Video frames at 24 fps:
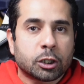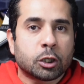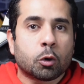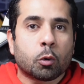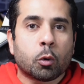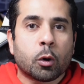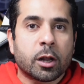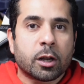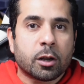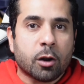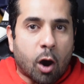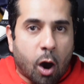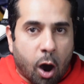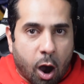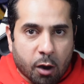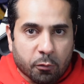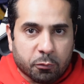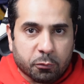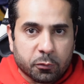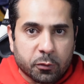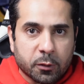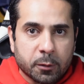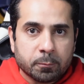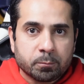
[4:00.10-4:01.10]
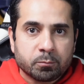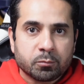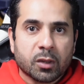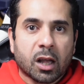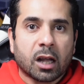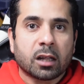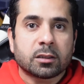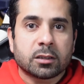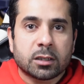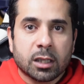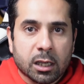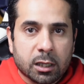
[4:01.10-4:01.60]
went off
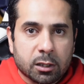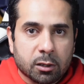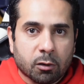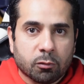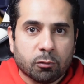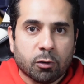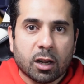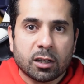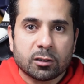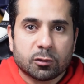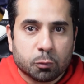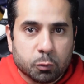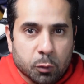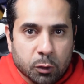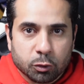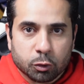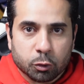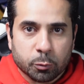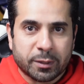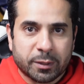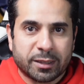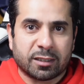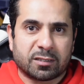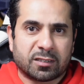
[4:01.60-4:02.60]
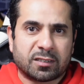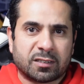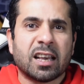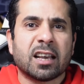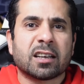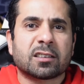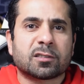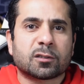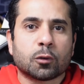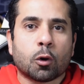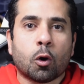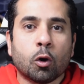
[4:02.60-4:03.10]
and Declan Rice went to be the
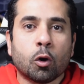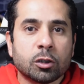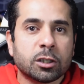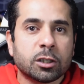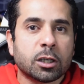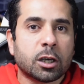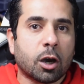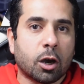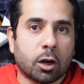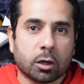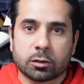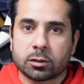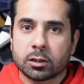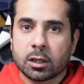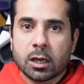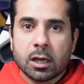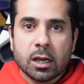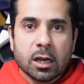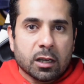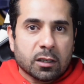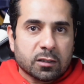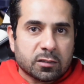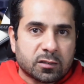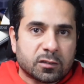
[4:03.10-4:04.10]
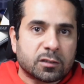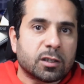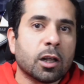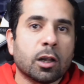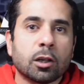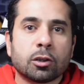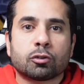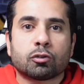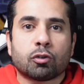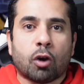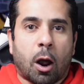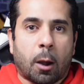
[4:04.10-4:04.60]
6th. Odegaard still
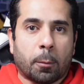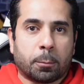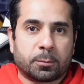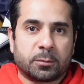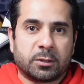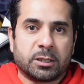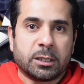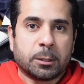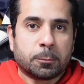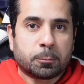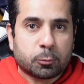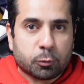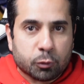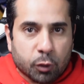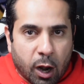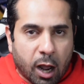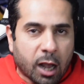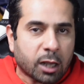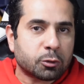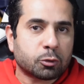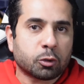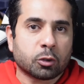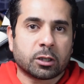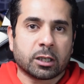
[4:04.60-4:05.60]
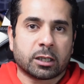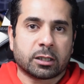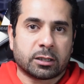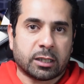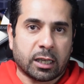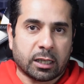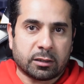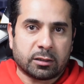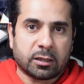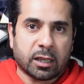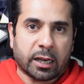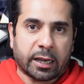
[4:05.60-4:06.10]
dropped deep, tried to dictate
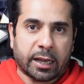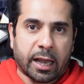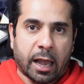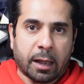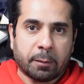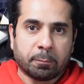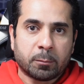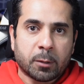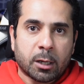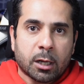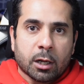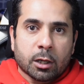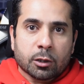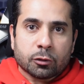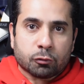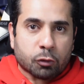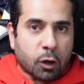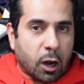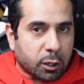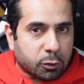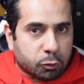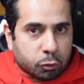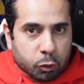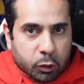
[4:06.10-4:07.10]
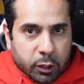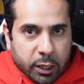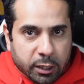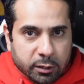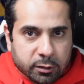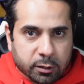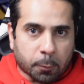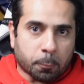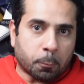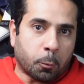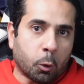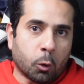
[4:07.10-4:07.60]
the game, tried to get the
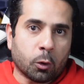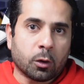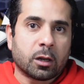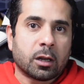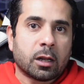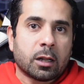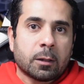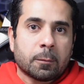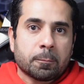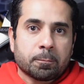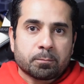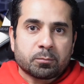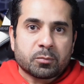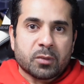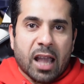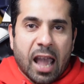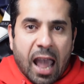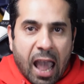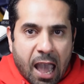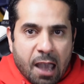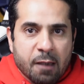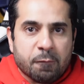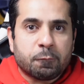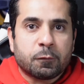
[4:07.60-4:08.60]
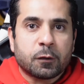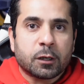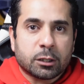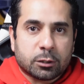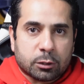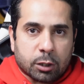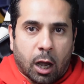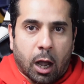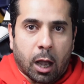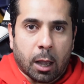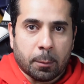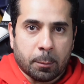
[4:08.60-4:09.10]
ball every
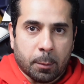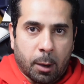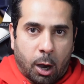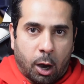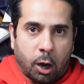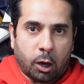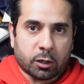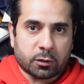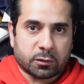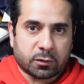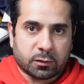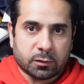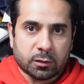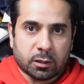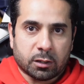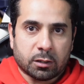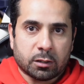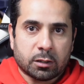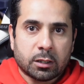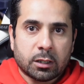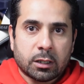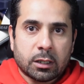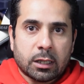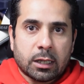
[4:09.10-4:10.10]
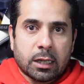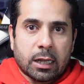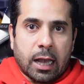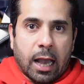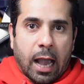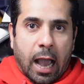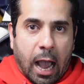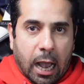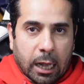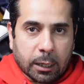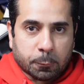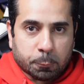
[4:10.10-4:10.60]
time Arsenal
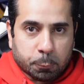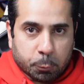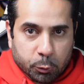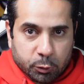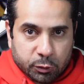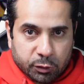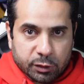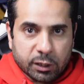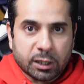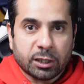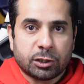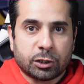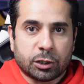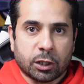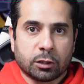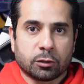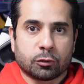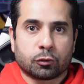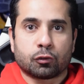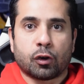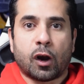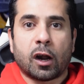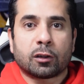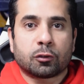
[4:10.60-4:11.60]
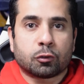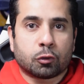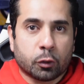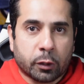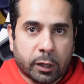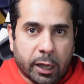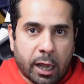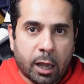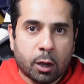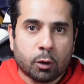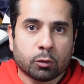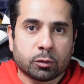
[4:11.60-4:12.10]
had possession, tried to get
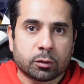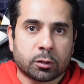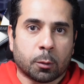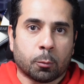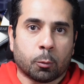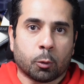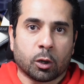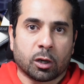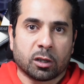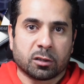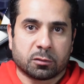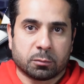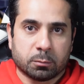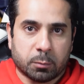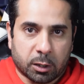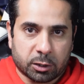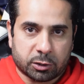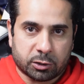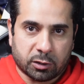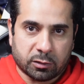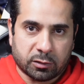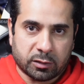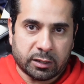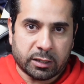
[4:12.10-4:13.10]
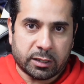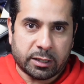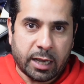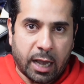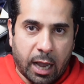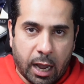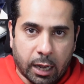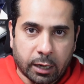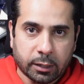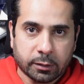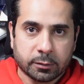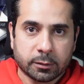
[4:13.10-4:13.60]
on the ball as much as he
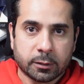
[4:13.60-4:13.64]
can,